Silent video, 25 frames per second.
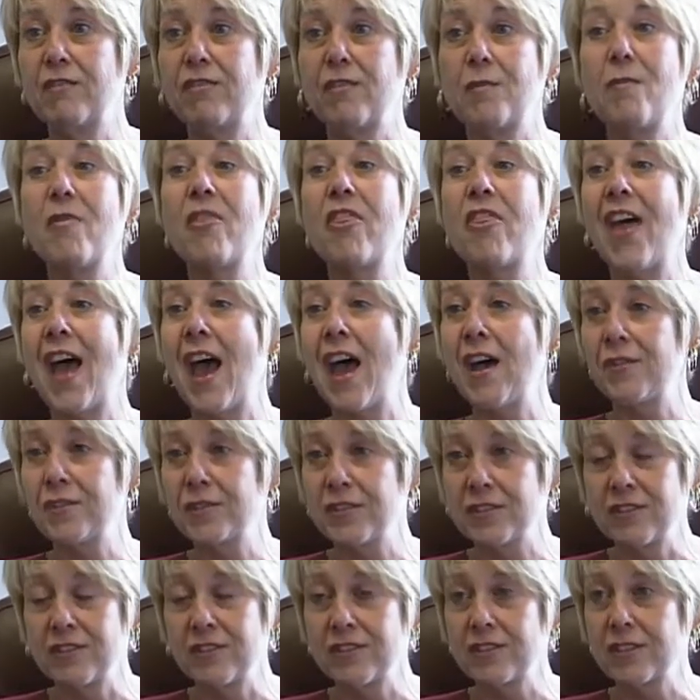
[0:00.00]
from
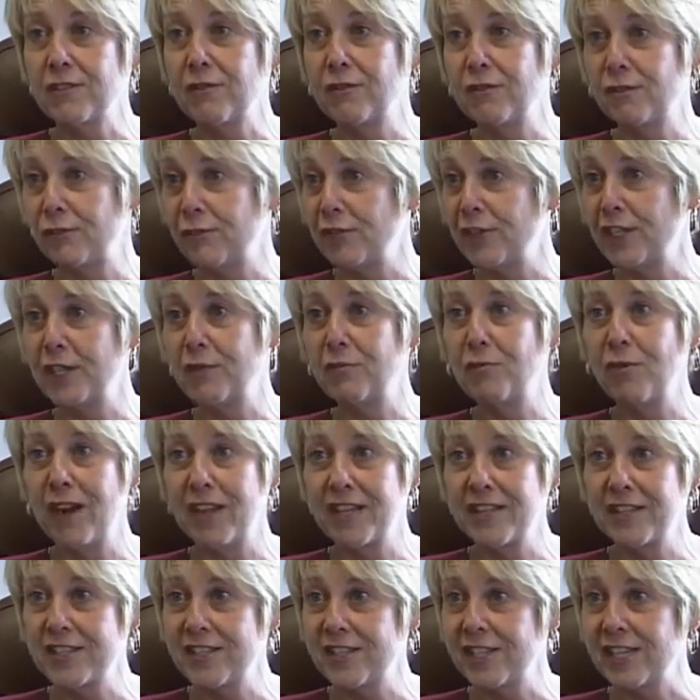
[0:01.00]
thousands of free
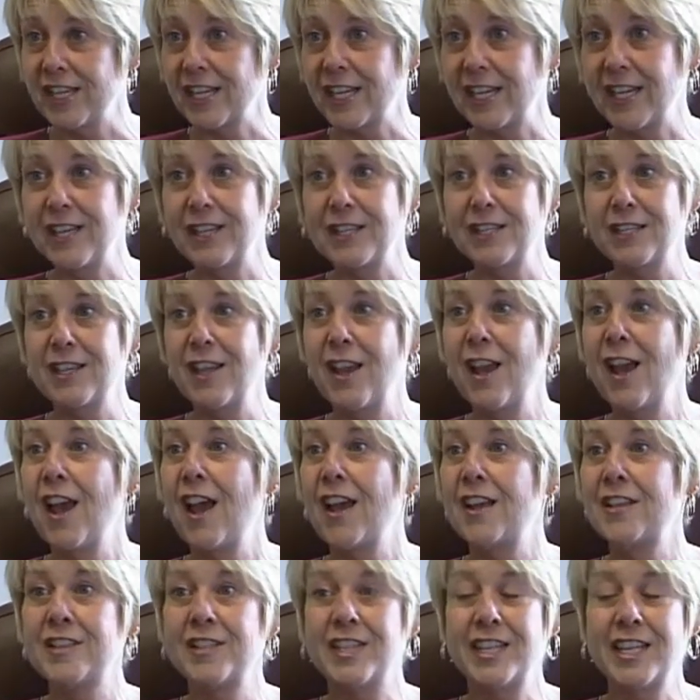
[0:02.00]
Reds tickets
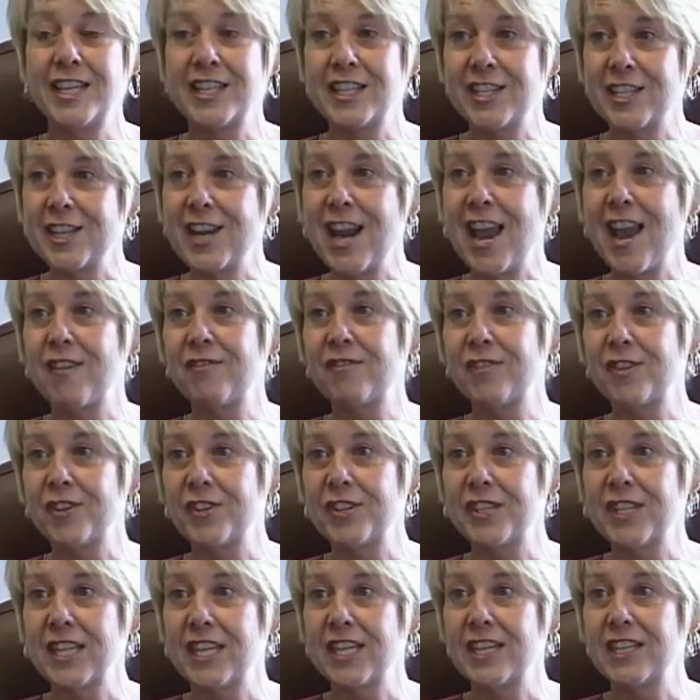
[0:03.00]
season after
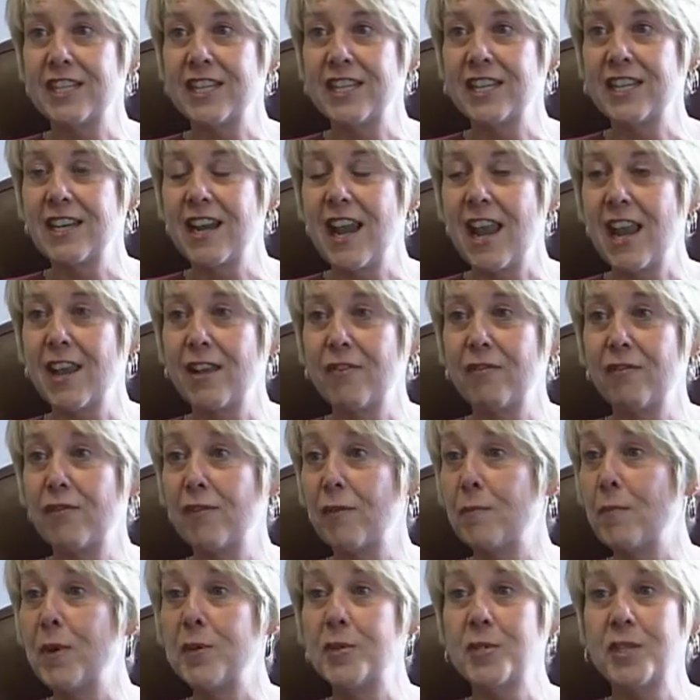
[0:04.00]
season, and
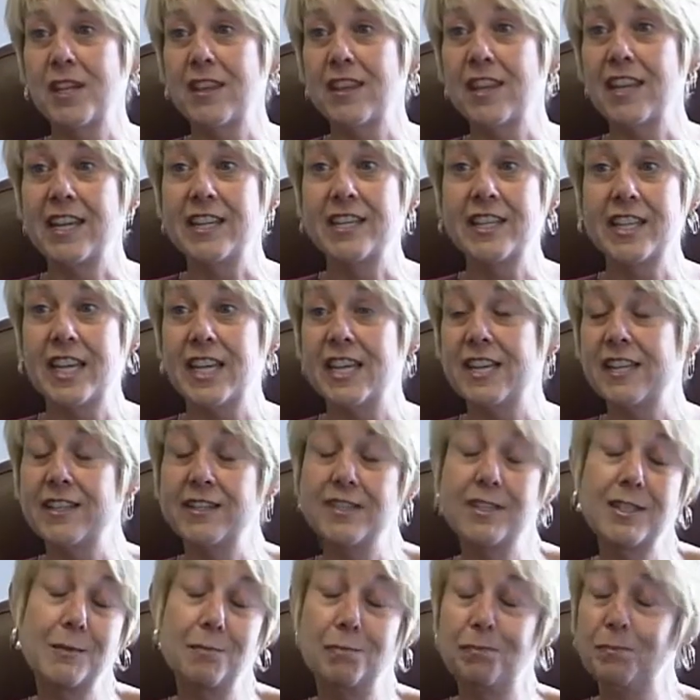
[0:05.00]
for most of these
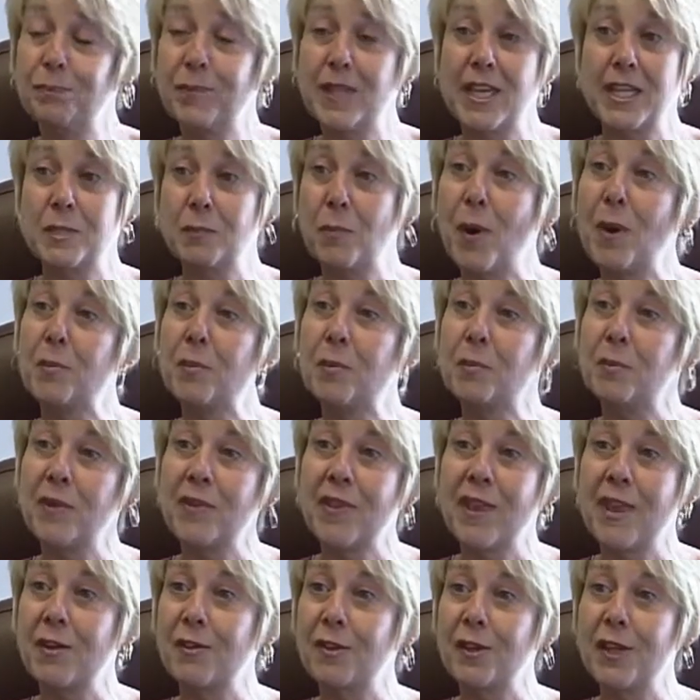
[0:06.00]
kids, that's probably
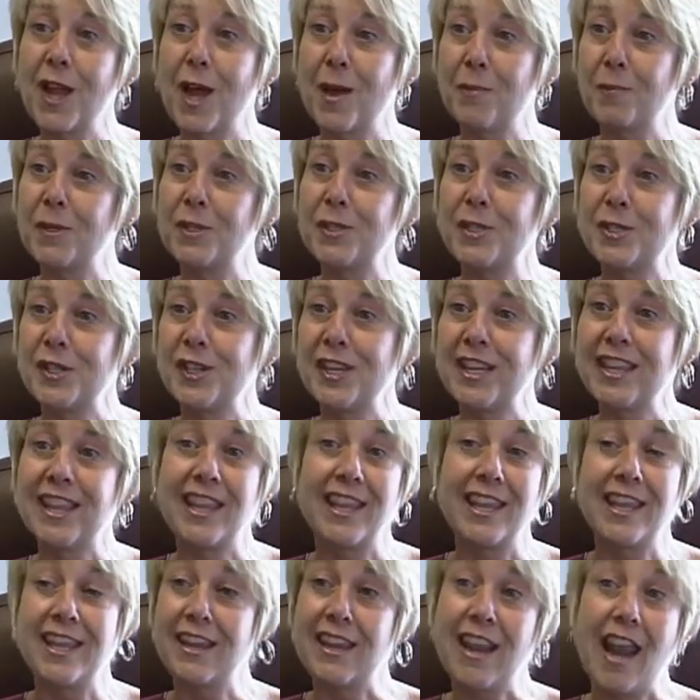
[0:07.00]
the only opportunity
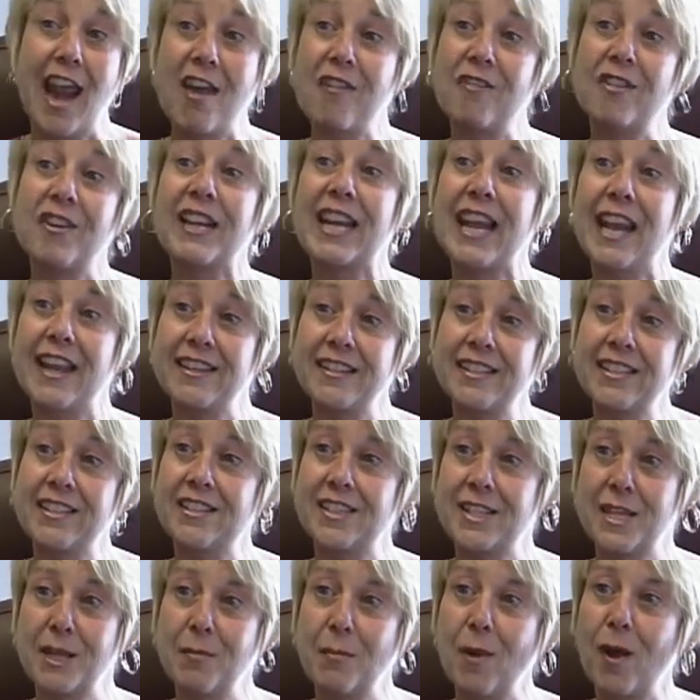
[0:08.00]
they ever get to
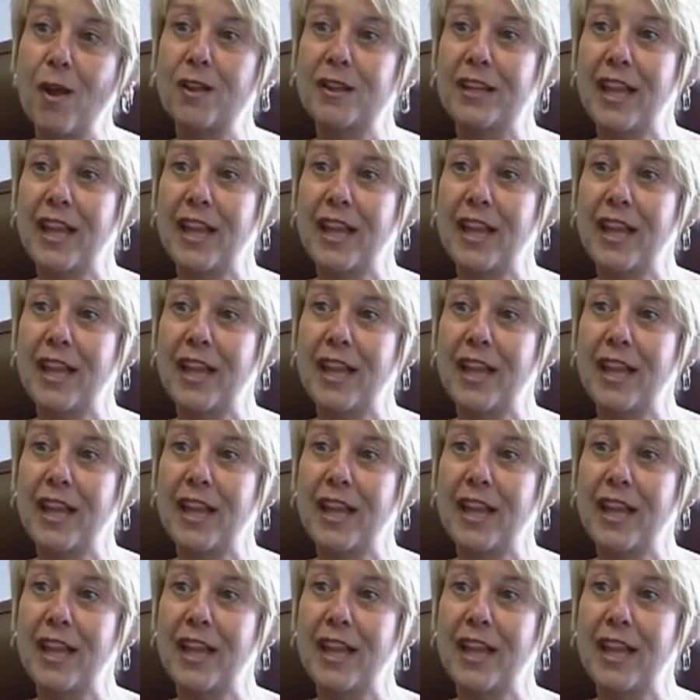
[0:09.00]
see a ball